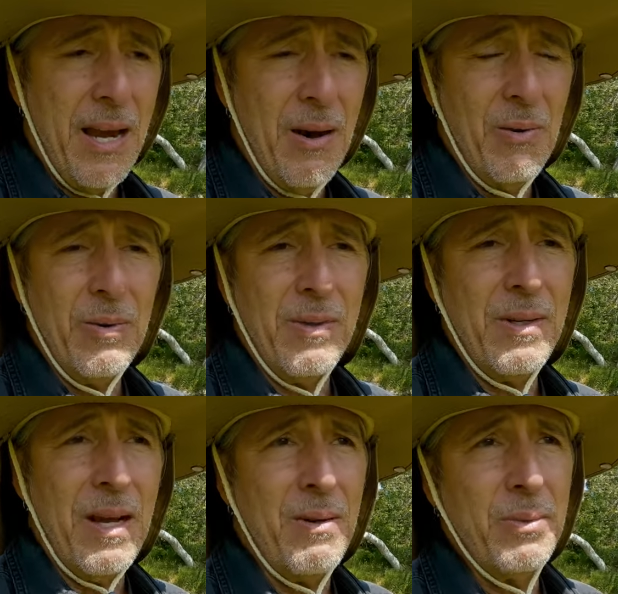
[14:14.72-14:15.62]
Now,
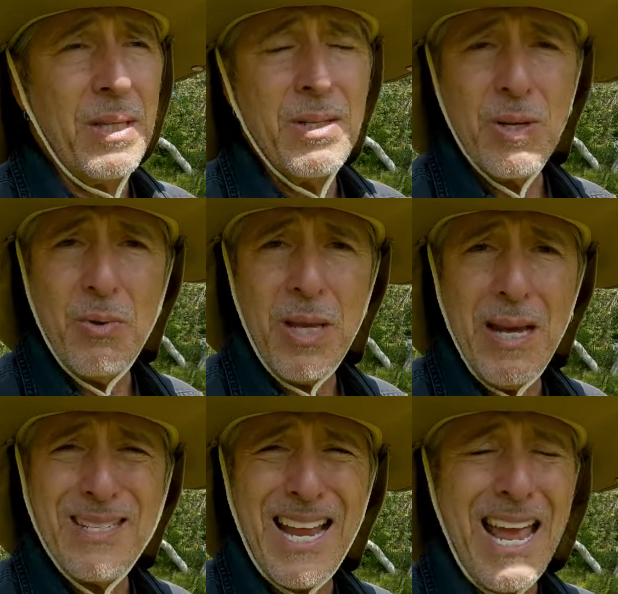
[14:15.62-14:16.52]
I don't think Sony
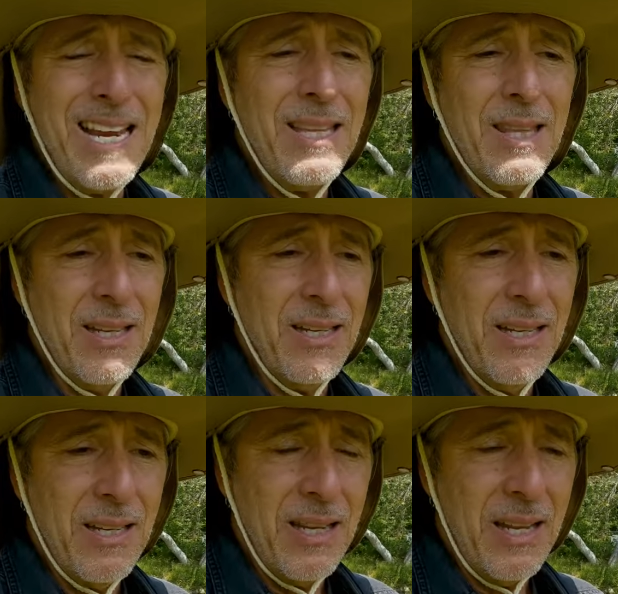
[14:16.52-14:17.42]
has
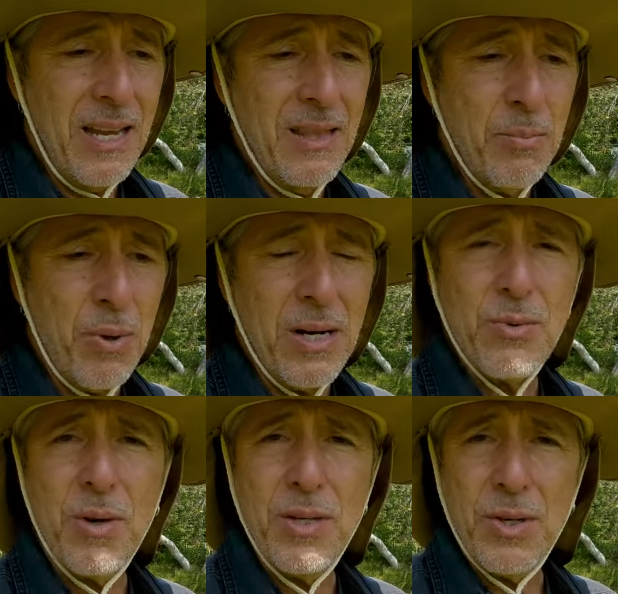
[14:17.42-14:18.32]
anything in the
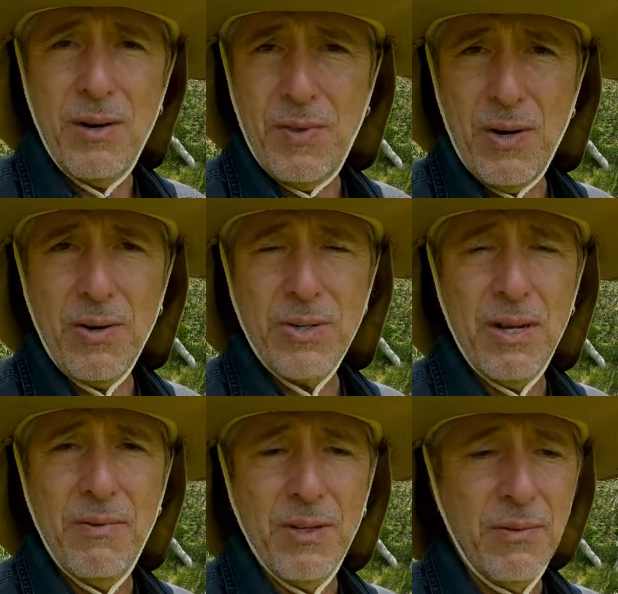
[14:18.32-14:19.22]
price range of the
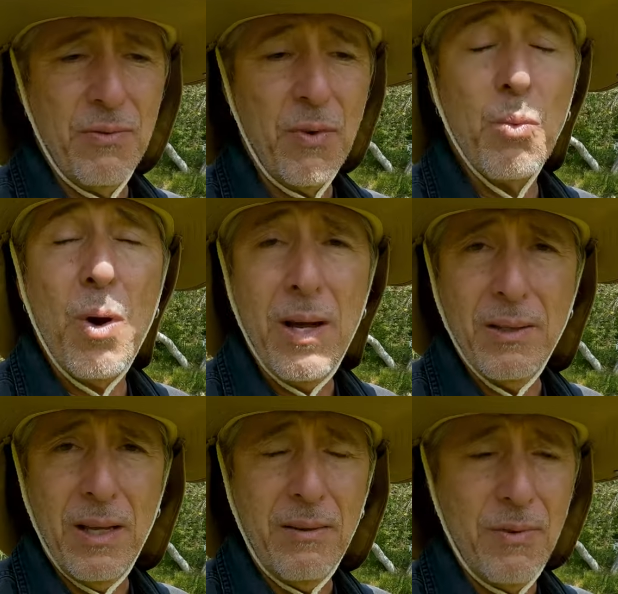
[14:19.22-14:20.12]
R7 for
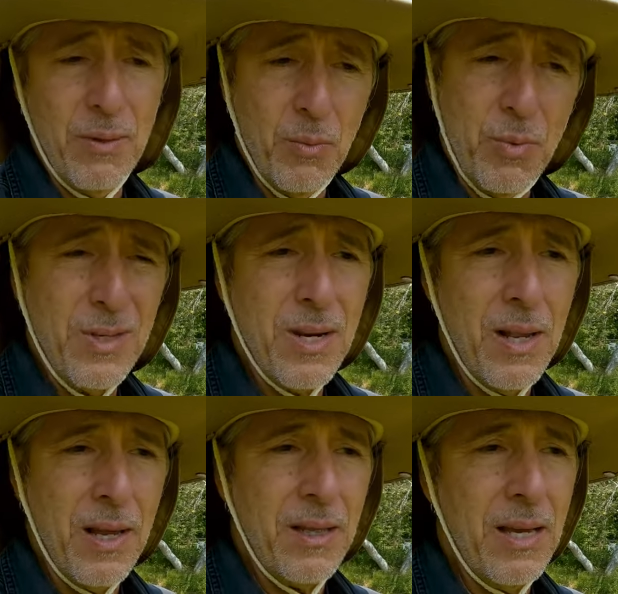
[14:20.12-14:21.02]
wildlife. And the reason
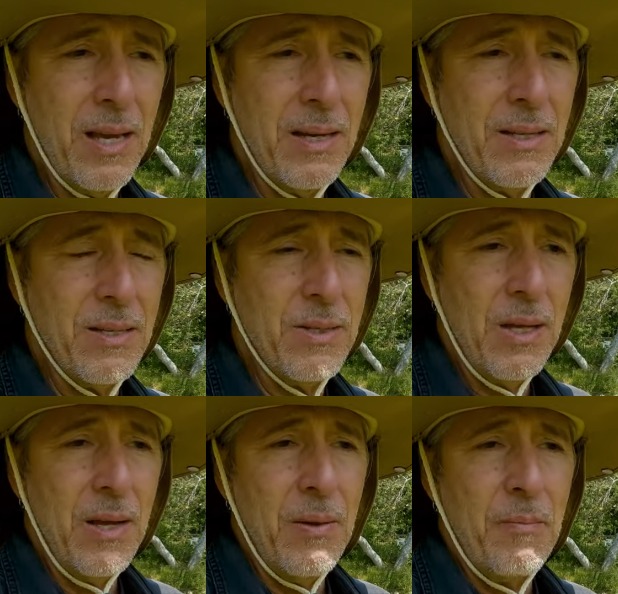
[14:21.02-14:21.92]
I like that is
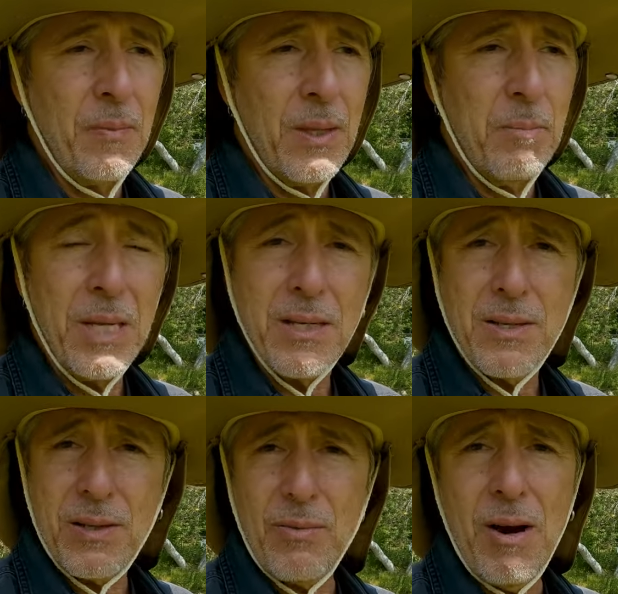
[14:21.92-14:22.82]

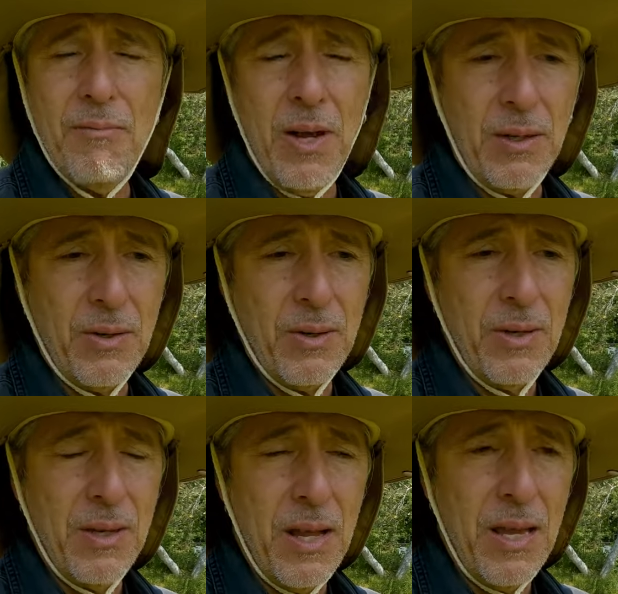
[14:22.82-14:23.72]
because of the crop
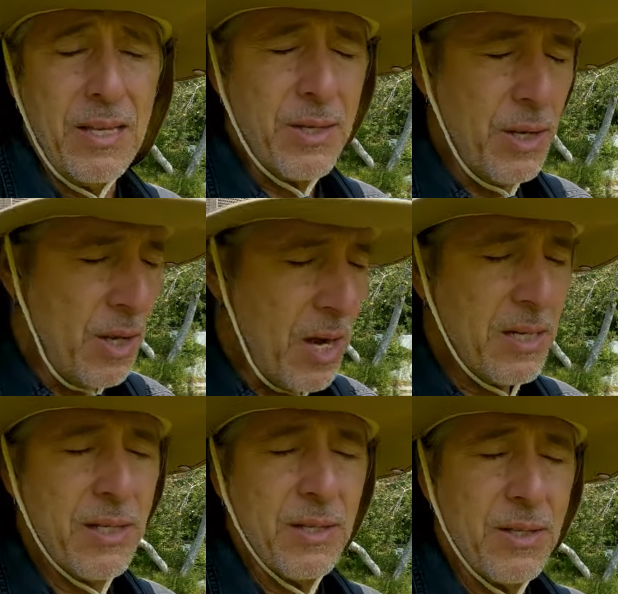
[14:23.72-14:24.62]
factor. It's
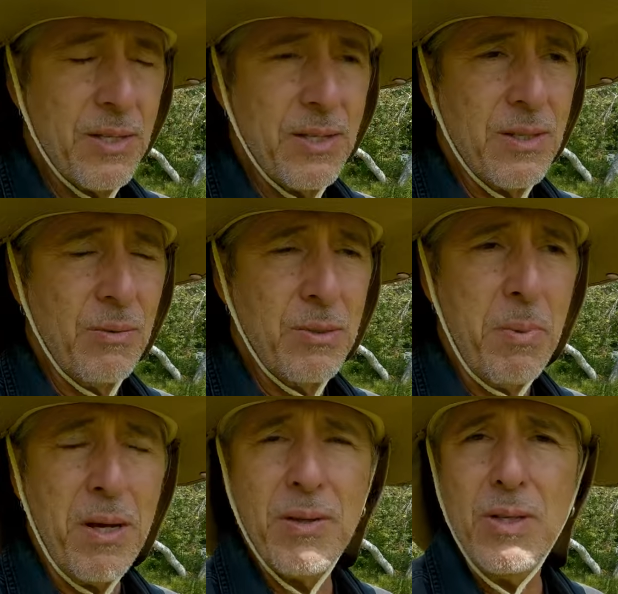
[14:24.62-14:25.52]
lossless, it's, so it's
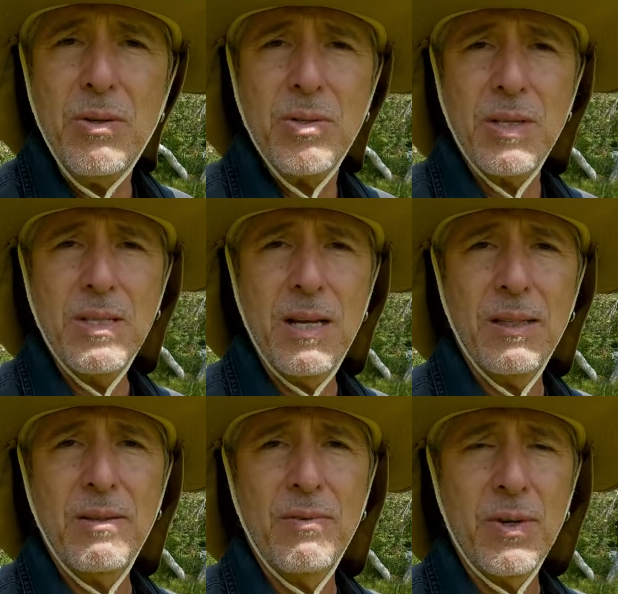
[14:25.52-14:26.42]
better than using a
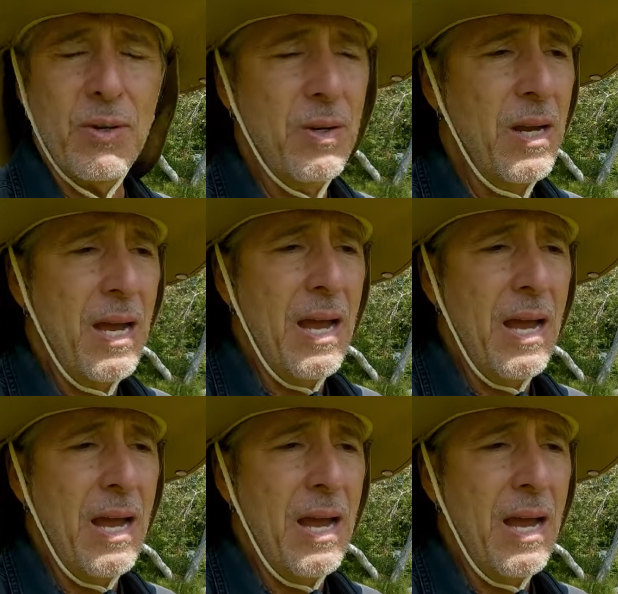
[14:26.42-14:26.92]
teleconverter.